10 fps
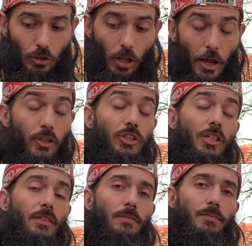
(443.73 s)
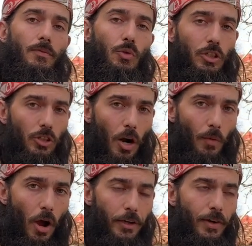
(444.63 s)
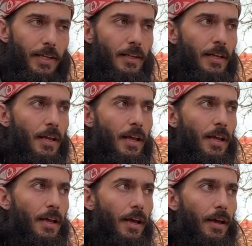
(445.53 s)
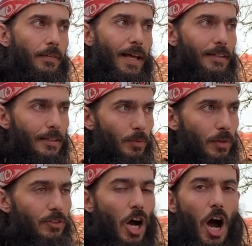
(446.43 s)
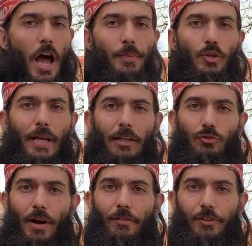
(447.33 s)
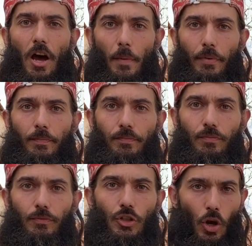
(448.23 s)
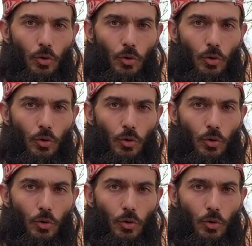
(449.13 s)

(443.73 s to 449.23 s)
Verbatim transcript: glycogen, which is carbohydrate. That takes a bit of time to get revved up. You